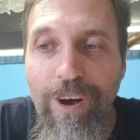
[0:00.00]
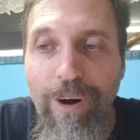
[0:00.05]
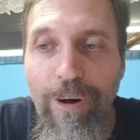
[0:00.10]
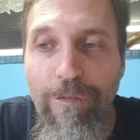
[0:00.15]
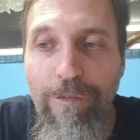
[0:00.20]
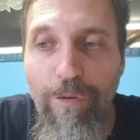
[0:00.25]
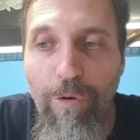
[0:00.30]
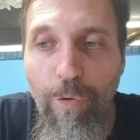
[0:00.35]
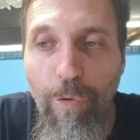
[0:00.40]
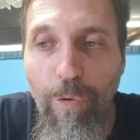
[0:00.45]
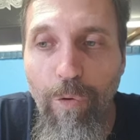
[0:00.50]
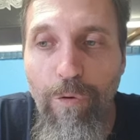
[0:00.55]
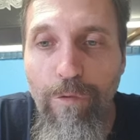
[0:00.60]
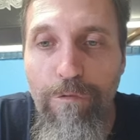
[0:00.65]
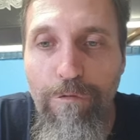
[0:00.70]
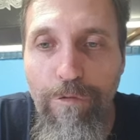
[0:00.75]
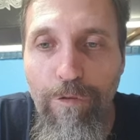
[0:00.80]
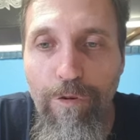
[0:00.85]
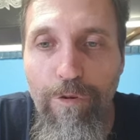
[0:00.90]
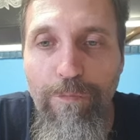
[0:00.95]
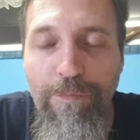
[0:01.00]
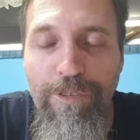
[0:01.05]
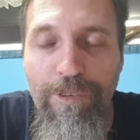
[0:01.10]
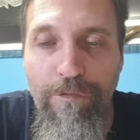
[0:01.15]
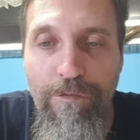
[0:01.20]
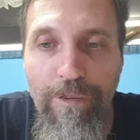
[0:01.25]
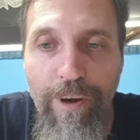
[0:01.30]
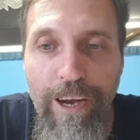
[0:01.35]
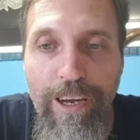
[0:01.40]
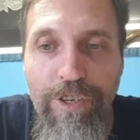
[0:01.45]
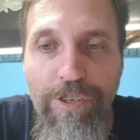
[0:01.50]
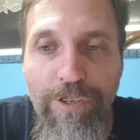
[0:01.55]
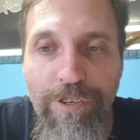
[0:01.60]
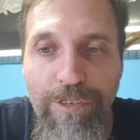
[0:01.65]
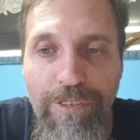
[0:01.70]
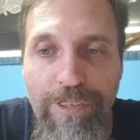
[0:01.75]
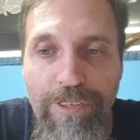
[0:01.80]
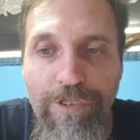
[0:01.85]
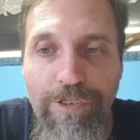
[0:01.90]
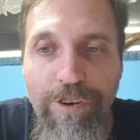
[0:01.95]
of All Forms of
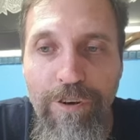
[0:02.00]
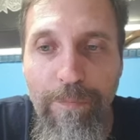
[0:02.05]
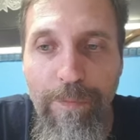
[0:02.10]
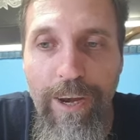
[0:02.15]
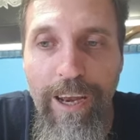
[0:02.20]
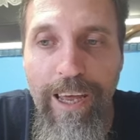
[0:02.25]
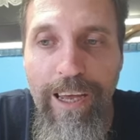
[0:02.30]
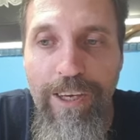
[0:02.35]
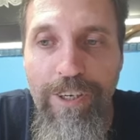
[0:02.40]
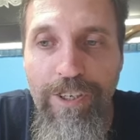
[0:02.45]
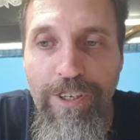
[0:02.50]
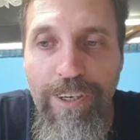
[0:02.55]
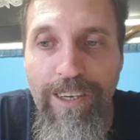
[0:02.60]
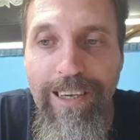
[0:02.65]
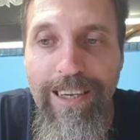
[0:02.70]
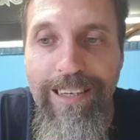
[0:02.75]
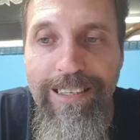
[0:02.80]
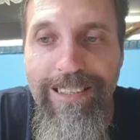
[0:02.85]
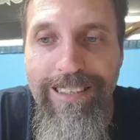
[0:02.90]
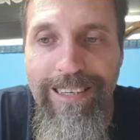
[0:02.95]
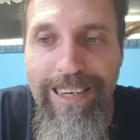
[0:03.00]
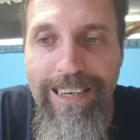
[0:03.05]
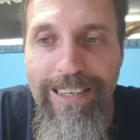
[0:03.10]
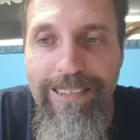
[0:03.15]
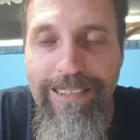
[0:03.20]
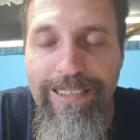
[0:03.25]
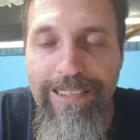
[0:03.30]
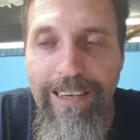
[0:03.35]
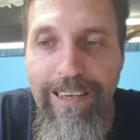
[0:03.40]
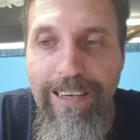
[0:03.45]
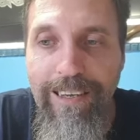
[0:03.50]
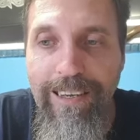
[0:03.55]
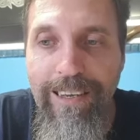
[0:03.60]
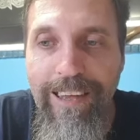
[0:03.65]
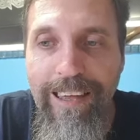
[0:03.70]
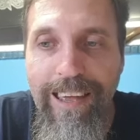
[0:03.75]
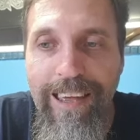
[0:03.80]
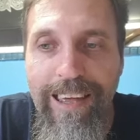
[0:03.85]
Racial Discrimination, attesting